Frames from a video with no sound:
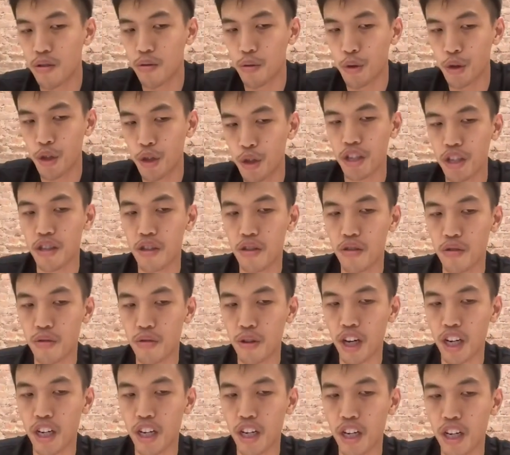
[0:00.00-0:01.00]
solutions
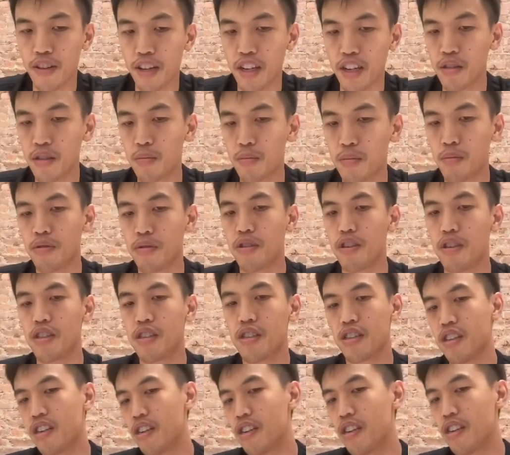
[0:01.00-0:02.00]
to kind of like
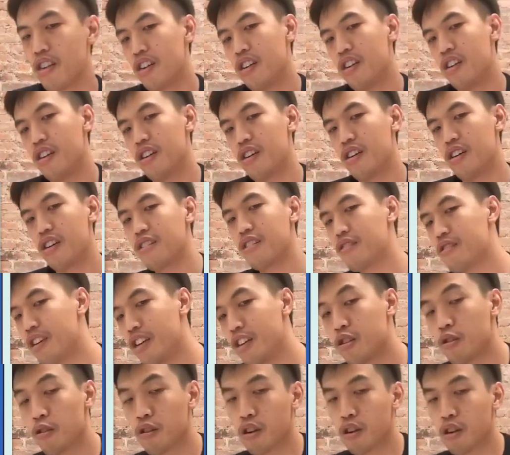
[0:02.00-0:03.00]
support, say,
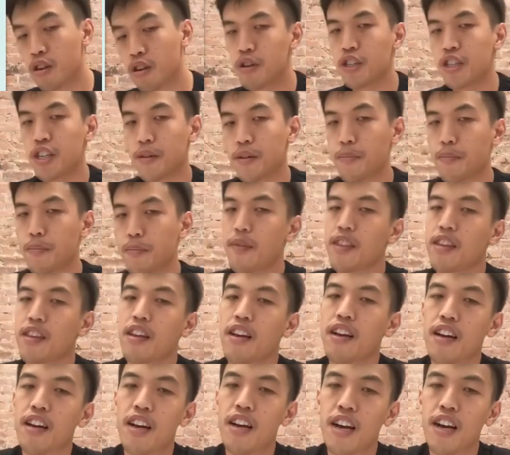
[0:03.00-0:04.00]
token bridging.
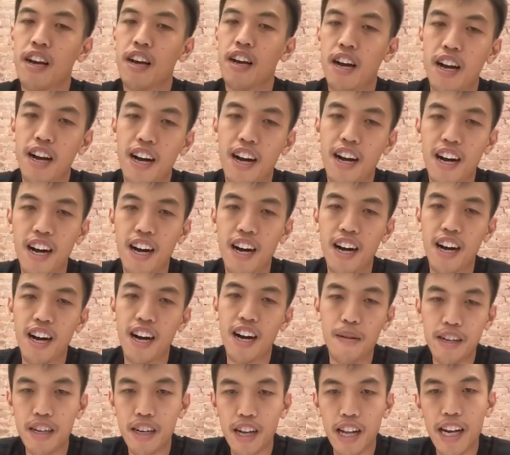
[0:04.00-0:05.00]

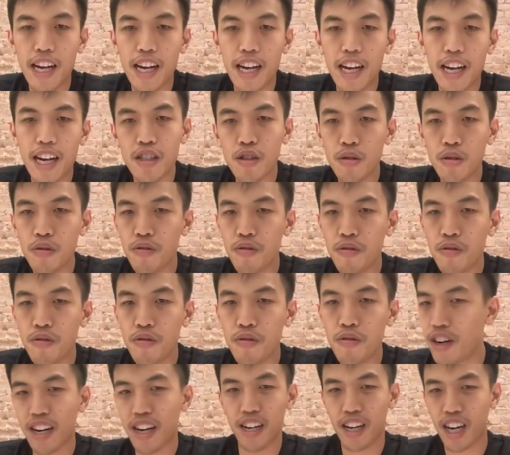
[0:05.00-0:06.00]
And then the last two,
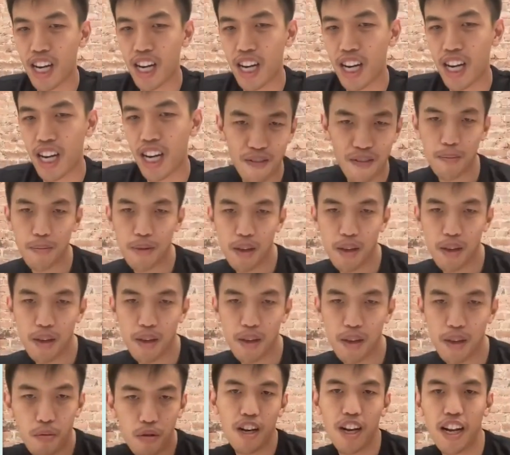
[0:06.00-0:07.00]
right, I got kind of
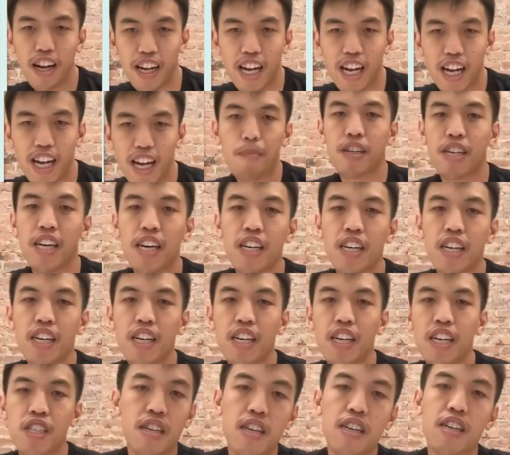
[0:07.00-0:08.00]
maybe more like
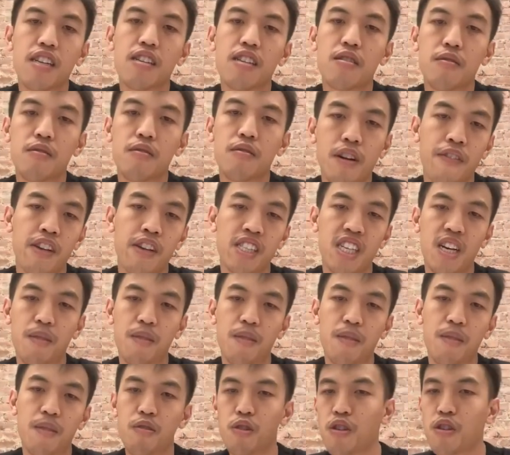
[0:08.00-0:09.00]
application-y things. For
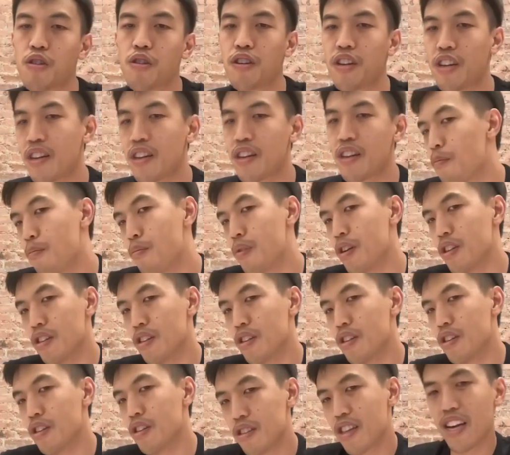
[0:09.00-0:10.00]
example, you could
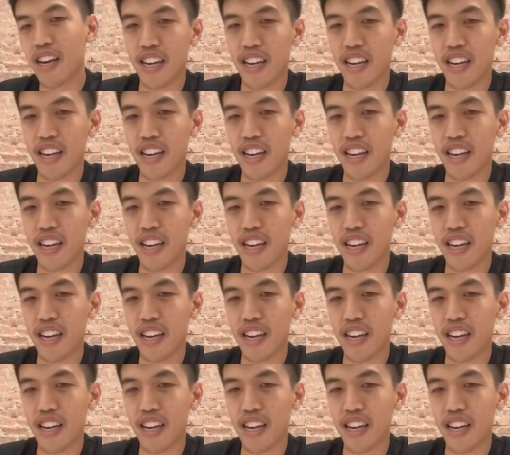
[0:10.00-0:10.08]
bridge